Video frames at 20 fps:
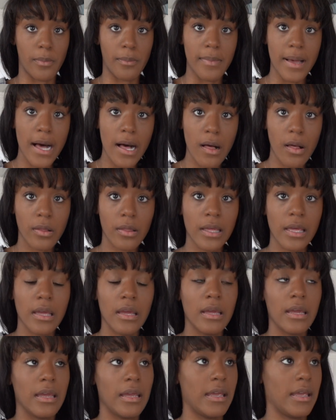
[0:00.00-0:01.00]
milk,
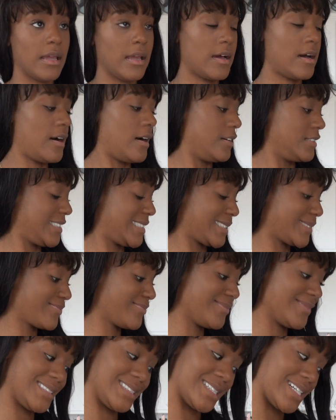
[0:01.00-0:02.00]
and
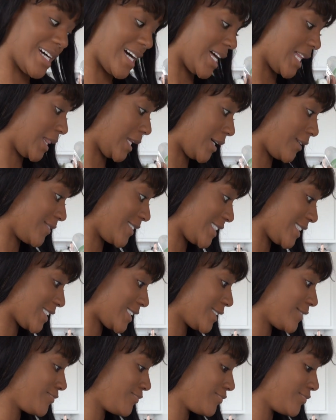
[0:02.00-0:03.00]
I love it.
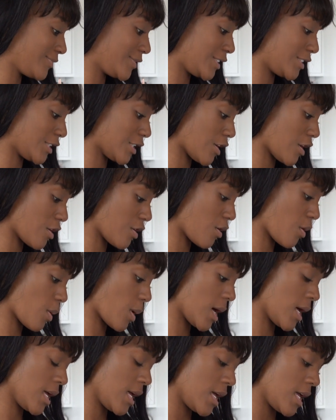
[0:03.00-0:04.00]

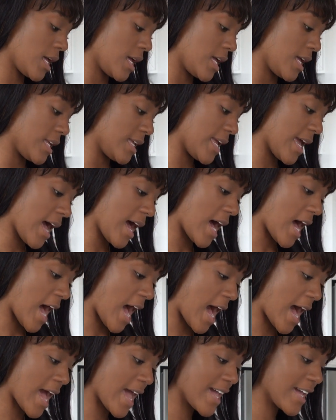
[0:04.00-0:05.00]
So yeah,
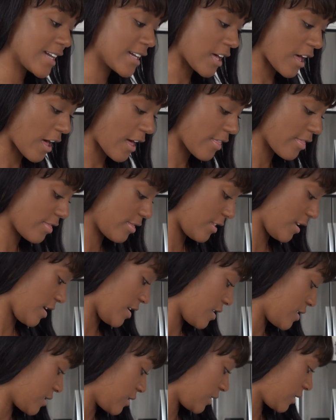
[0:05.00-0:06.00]
I got
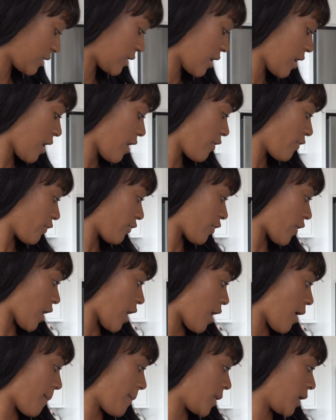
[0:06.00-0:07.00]
these
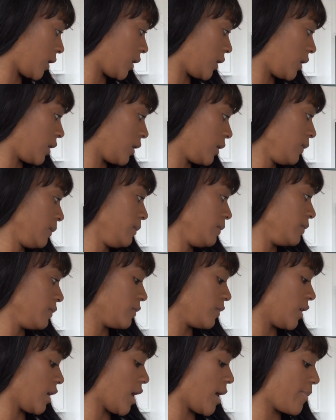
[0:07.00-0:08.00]
from
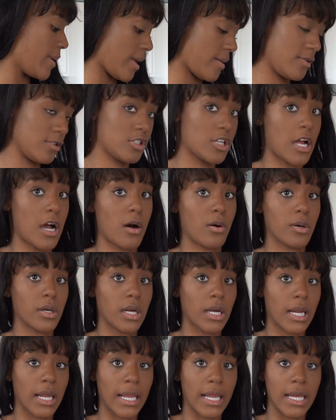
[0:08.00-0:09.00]
a baby
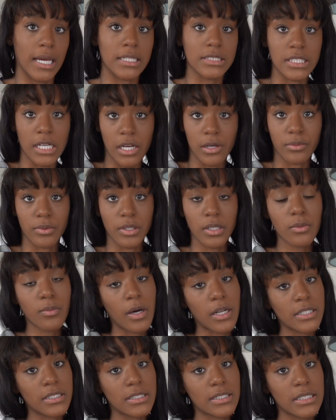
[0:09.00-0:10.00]
shower, and I really
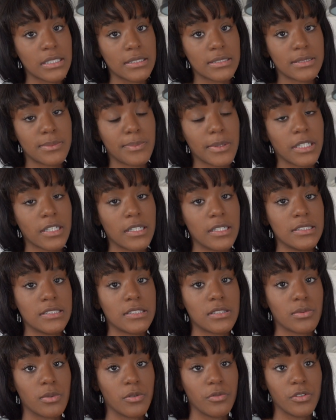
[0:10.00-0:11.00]
wanted these because
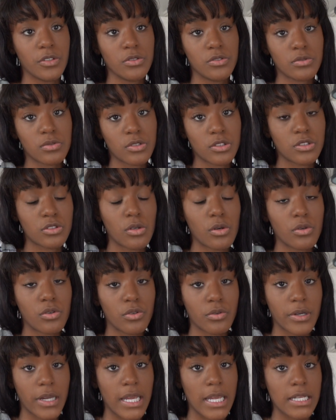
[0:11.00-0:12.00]
the reviews were so
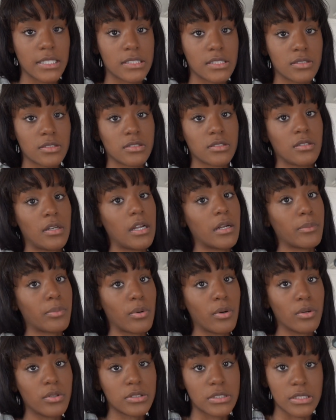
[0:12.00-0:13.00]
great. There's a lot of
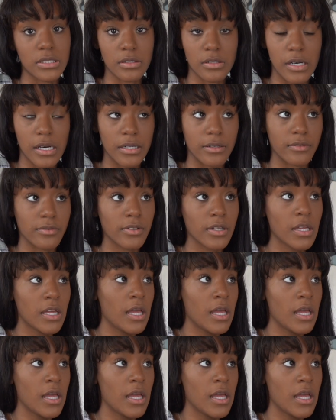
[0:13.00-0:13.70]
pros and a lot of